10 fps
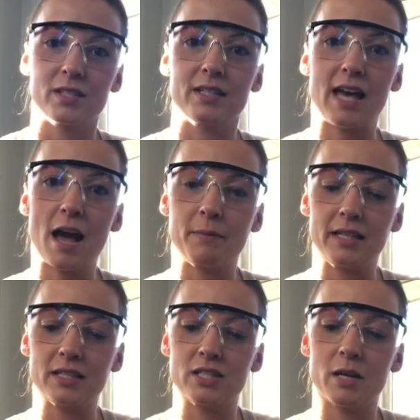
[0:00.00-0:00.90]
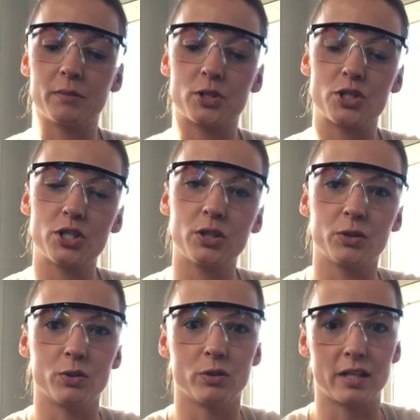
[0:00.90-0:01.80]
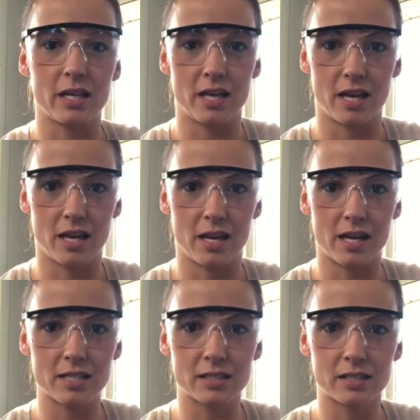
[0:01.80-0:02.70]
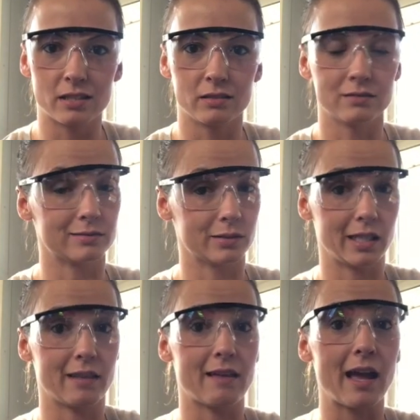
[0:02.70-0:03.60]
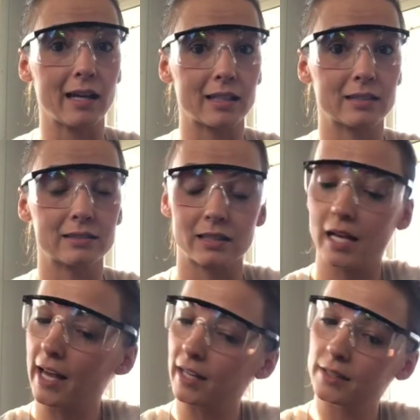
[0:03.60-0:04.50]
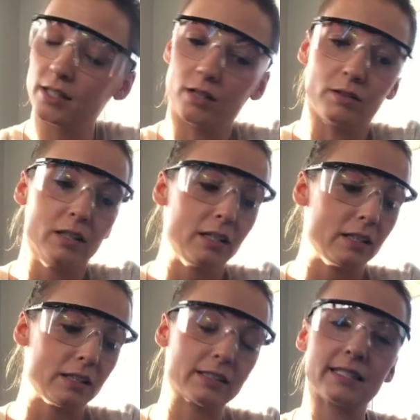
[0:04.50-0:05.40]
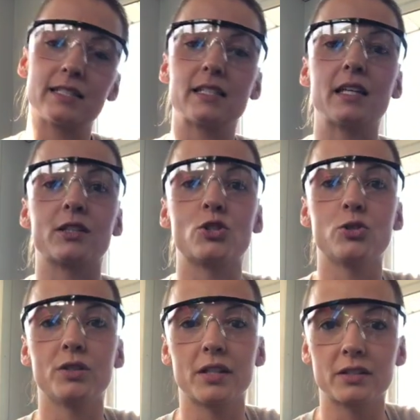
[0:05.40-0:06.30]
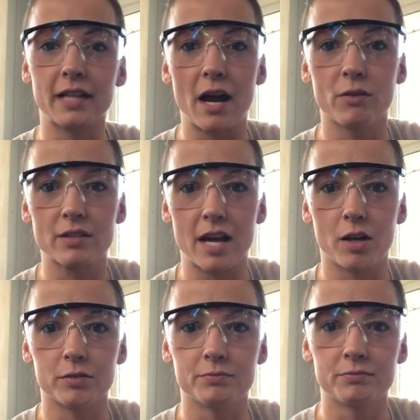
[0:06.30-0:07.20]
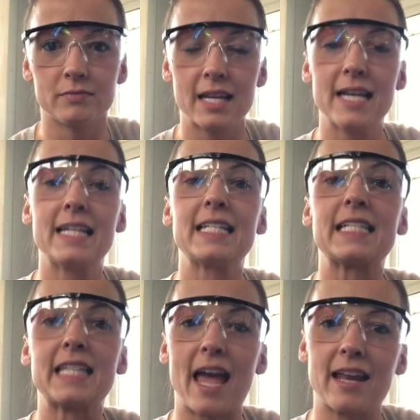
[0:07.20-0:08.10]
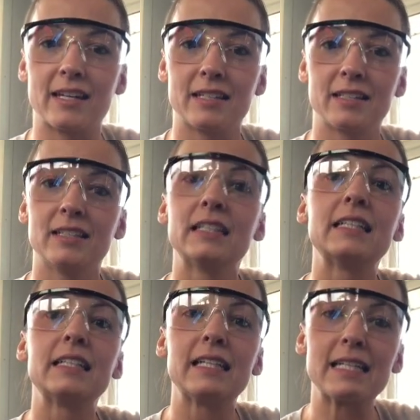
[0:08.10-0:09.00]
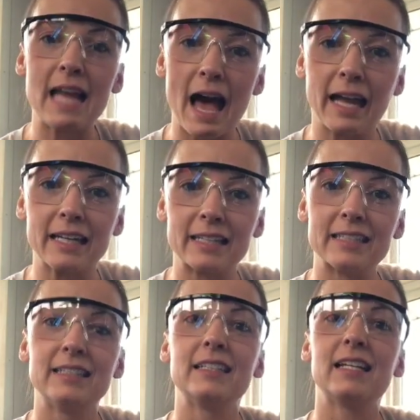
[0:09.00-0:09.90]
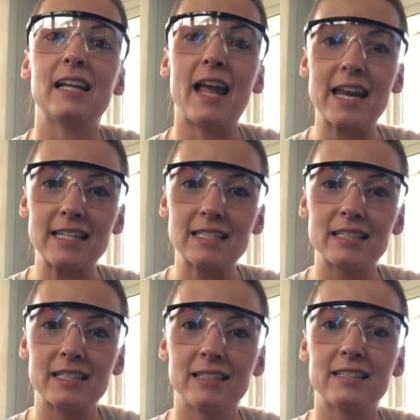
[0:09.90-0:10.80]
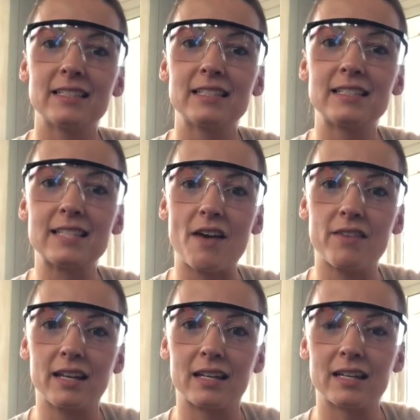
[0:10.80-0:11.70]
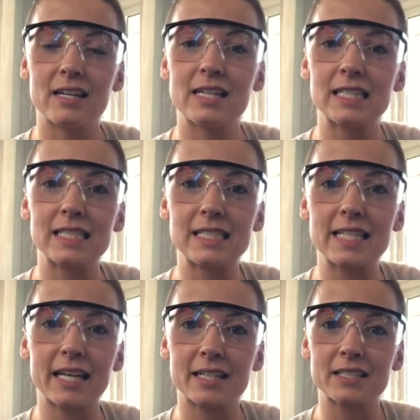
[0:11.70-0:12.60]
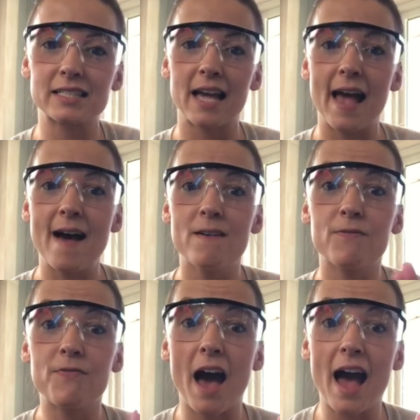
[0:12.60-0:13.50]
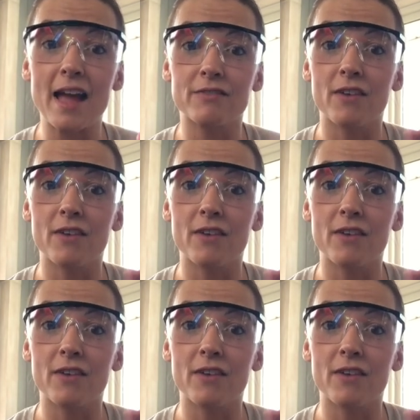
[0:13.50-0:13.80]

That means number 2 is, what do you think? I don't know. Let's see, let's do another countdown. 10, 9, 8, 7, 6, 5,